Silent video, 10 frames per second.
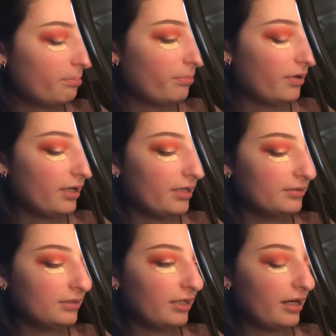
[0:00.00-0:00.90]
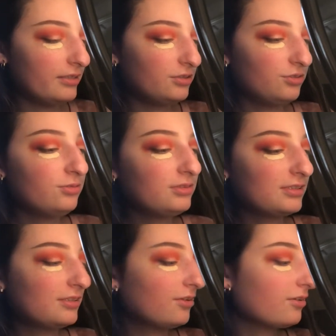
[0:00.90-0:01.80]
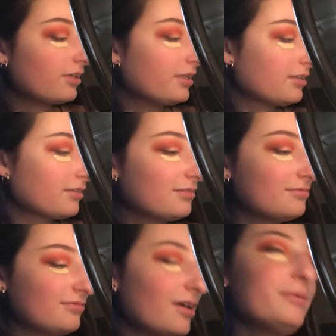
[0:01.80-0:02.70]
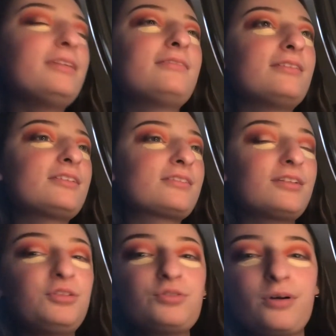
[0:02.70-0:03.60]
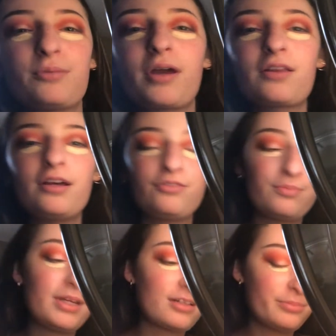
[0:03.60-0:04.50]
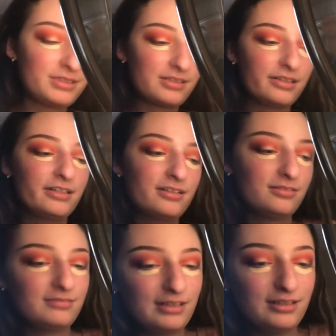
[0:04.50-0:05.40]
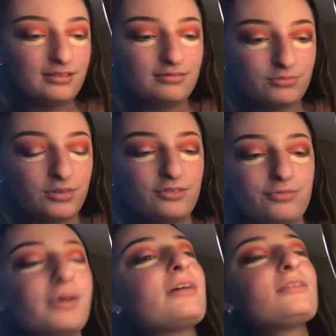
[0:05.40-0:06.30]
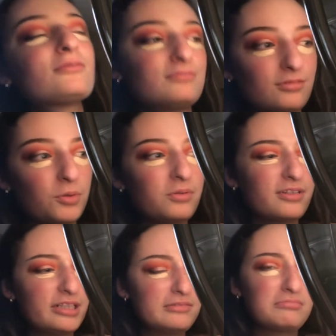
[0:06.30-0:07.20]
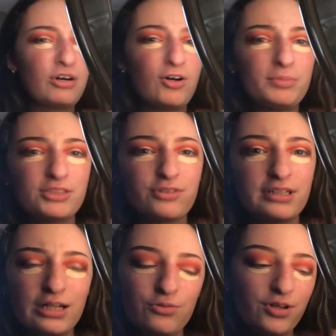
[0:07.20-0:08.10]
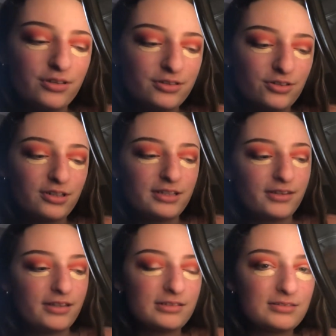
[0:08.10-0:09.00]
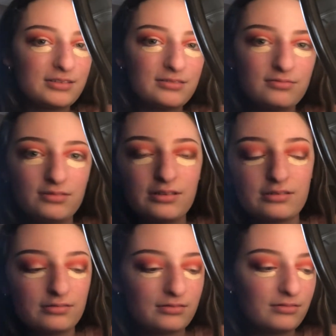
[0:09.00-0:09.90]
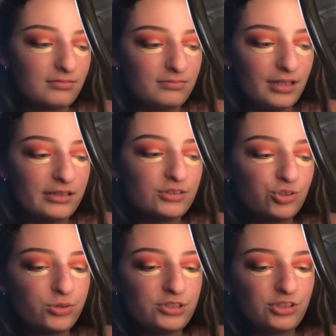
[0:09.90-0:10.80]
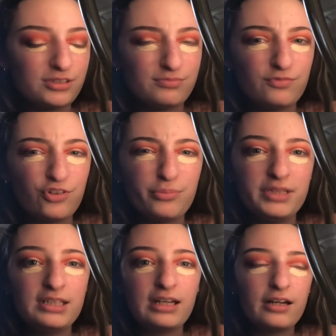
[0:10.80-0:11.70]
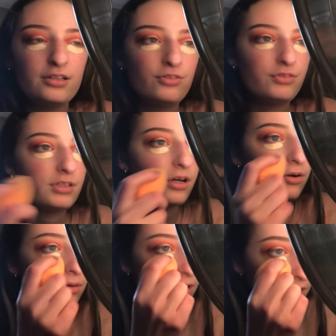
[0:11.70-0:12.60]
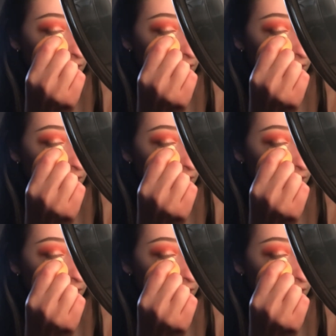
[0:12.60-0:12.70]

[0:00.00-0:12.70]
but I do still, like, I mean, it's a huge part of my life. Makeup is, like, one of my only hobbies right now, really, or, like, things that I enjoy just for me, kind of,